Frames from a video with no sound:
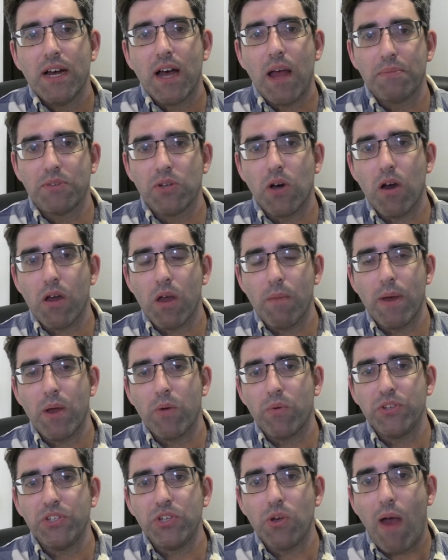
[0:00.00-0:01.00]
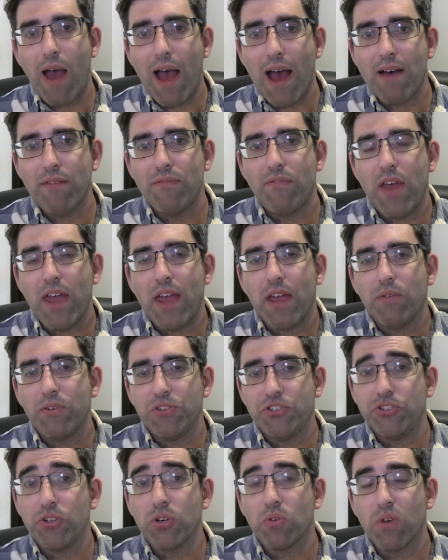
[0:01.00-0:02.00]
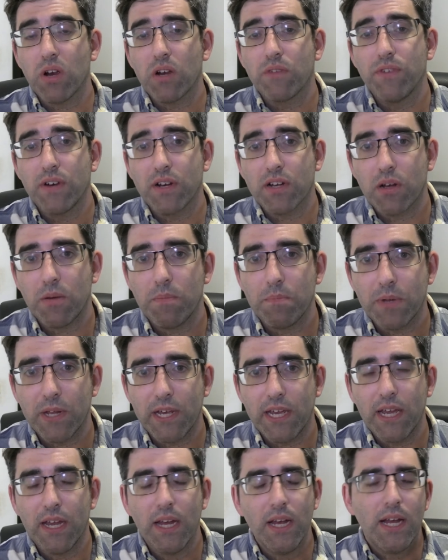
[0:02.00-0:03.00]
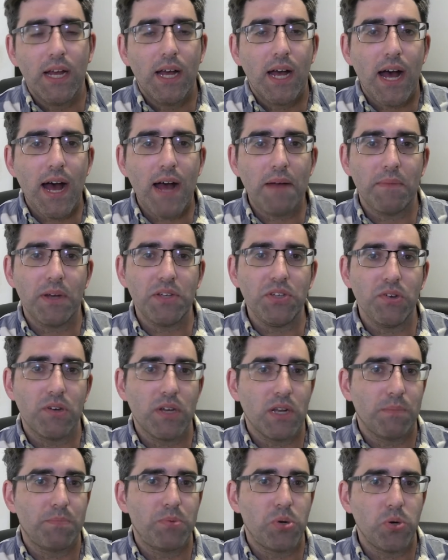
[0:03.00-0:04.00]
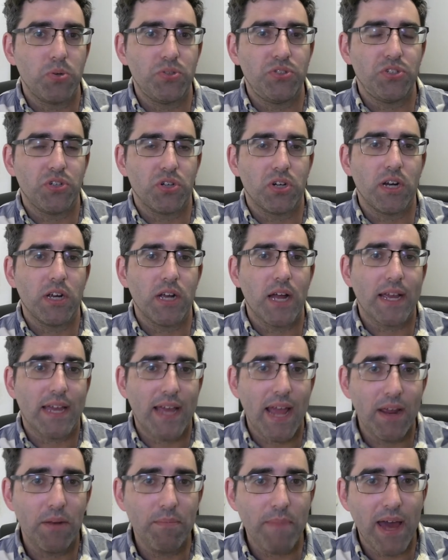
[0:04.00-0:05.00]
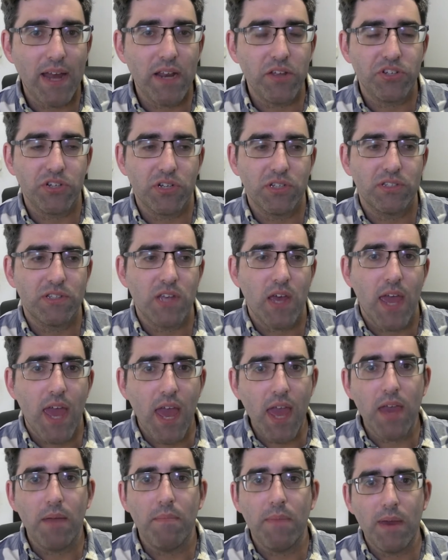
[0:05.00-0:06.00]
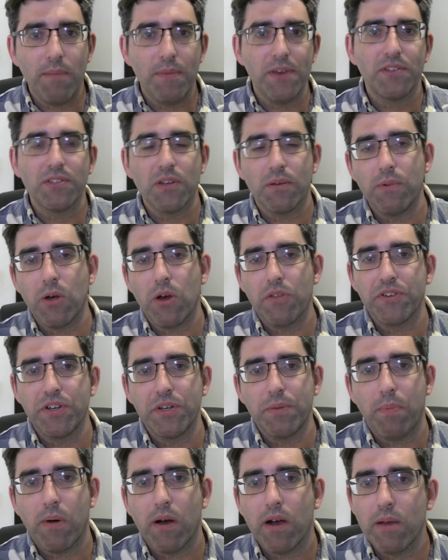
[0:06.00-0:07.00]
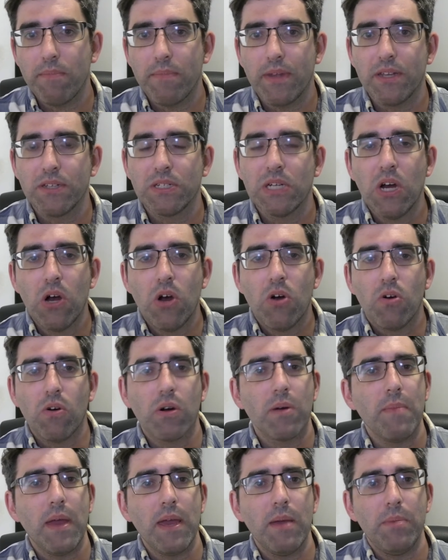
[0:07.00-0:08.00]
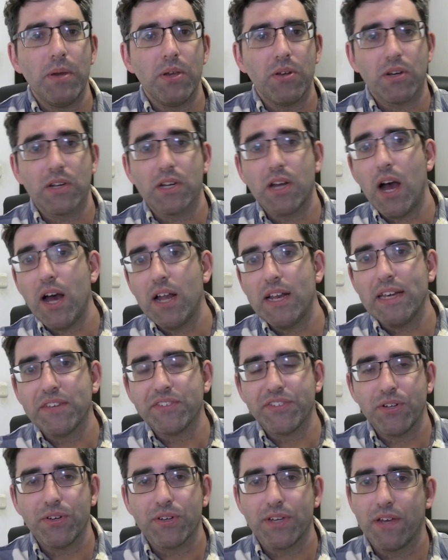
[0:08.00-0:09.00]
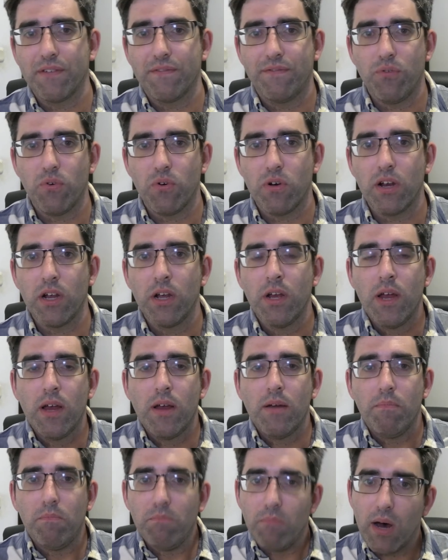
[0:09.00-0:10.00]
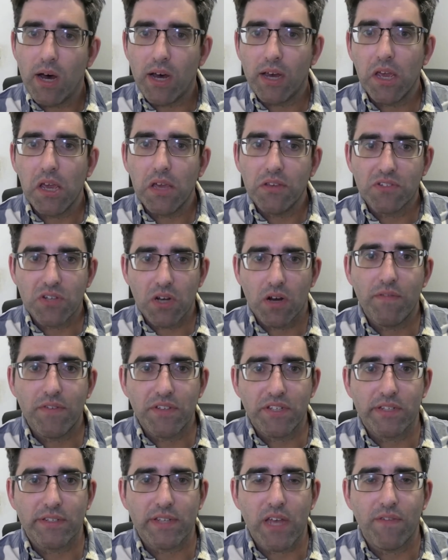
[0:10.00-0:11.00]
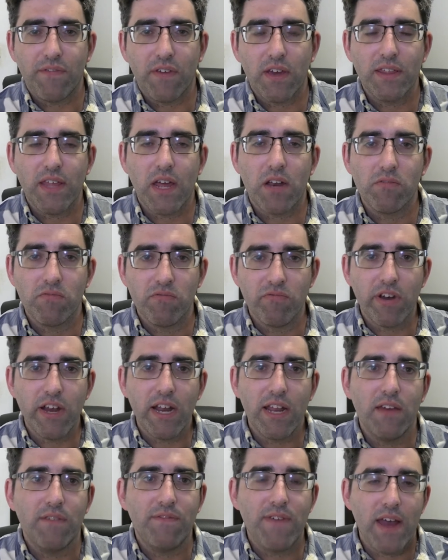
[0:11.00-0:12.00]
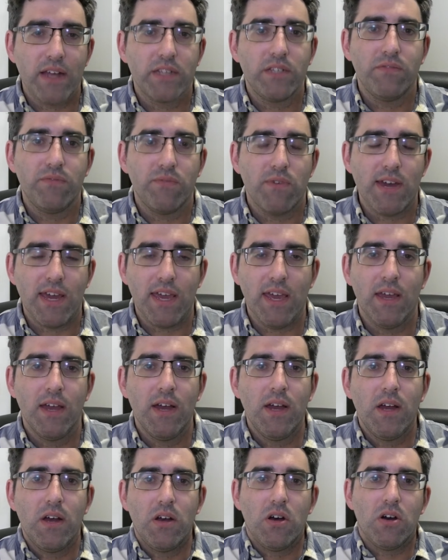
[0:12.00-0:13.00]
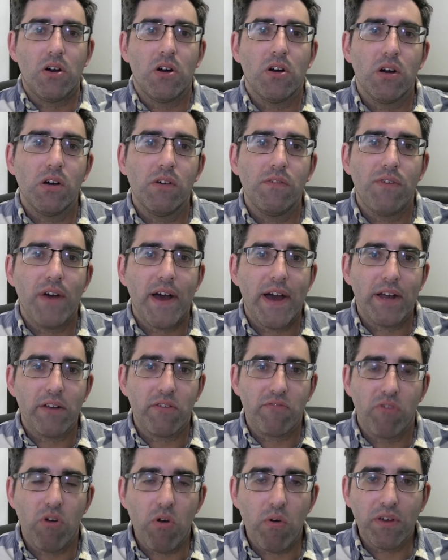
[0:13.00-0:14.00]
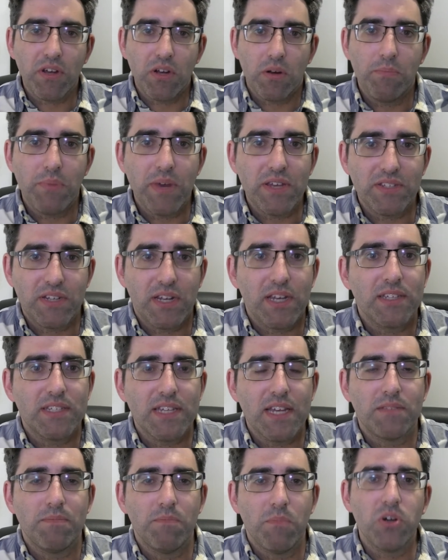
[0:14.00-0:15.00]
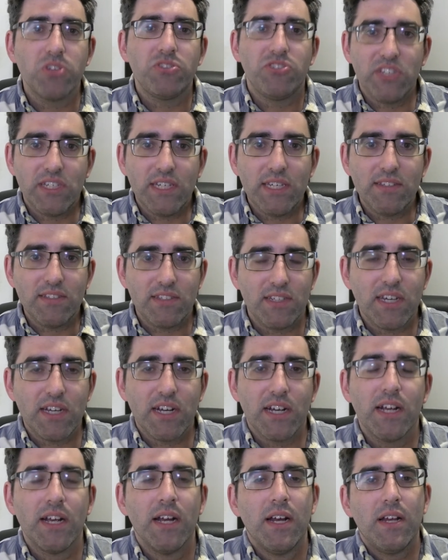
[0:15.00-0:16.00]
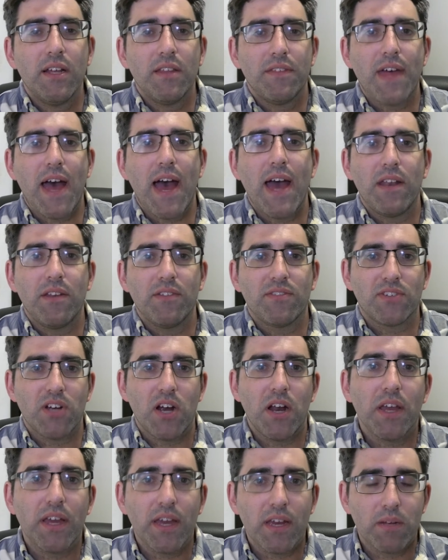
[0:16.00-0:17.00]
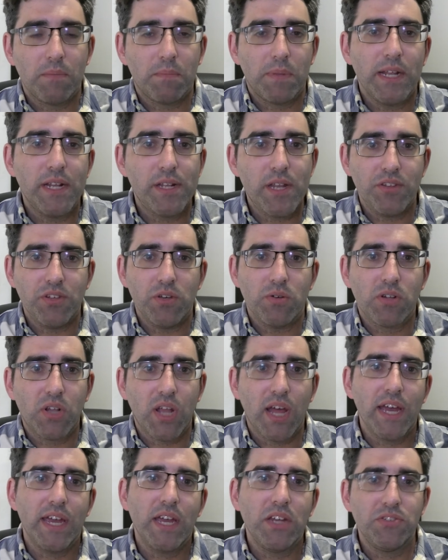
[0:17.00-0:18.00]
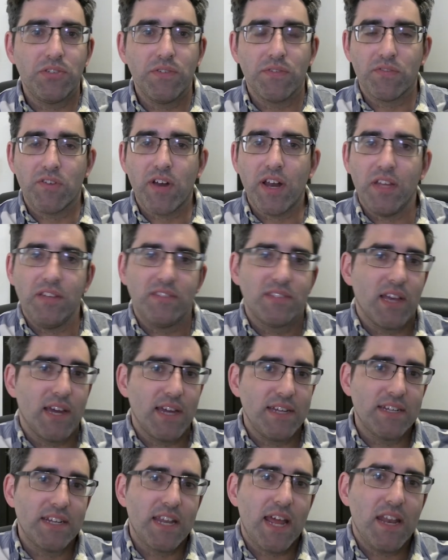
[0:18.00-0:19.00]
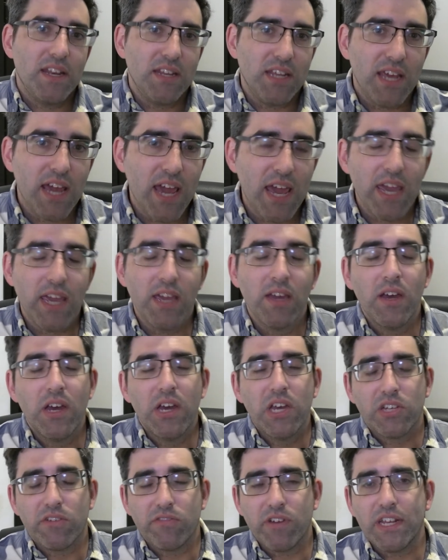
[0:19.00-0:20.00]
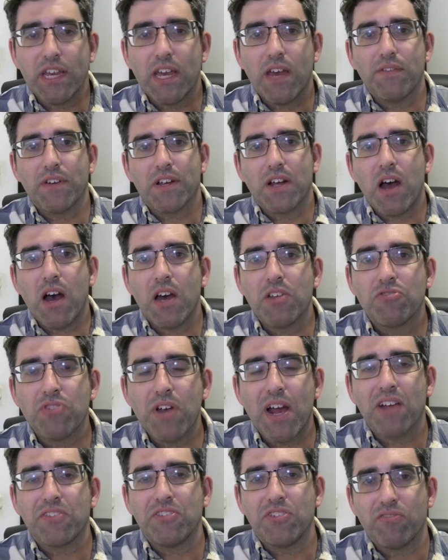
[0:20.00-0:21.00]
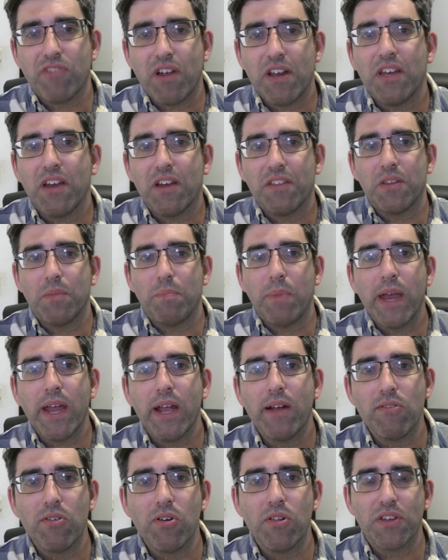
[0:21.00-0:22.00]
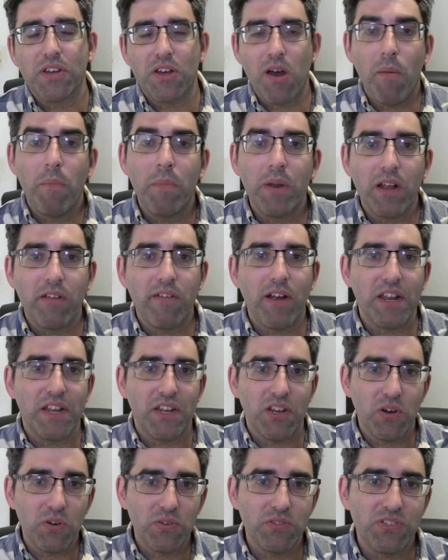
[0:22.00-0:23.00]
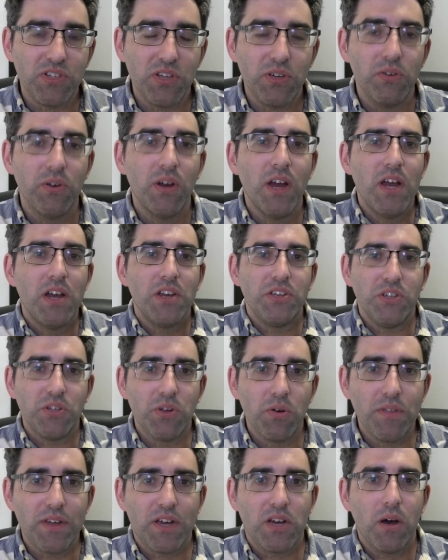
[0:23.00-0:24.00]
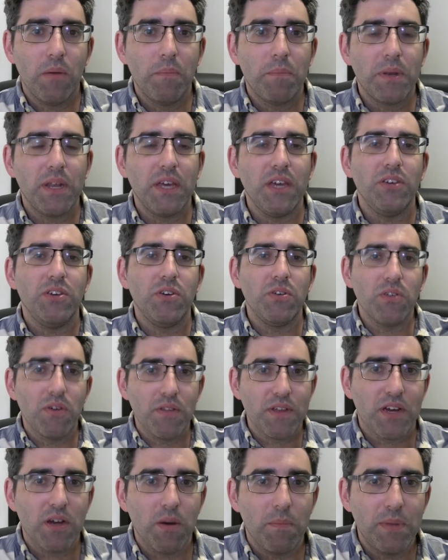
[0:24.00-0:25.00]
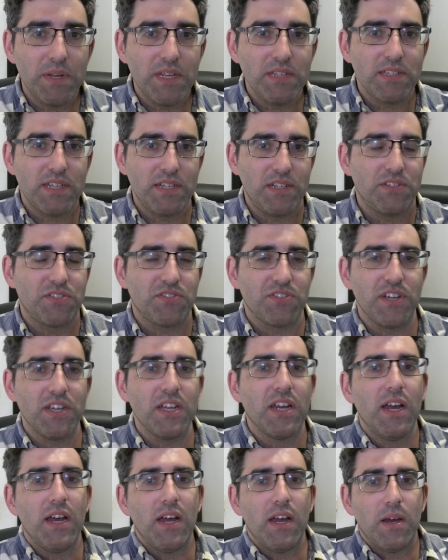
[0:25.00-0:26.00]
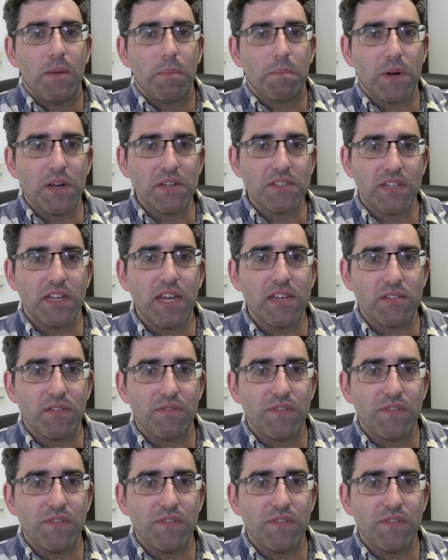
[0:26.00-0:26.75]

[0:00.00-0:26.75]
I'm talking about when you're doing work for a company and you can approach your account manager and say, hey, maybe some other department or maybe your colleagues are looking for my services. I find that a really effective way of growing your business. It's much easier than starting a completely new client. You've already signed an NDA, you already have a contract, you're already on the payroll, the company already knows you, you know the company, you know the company's industry. Personally, as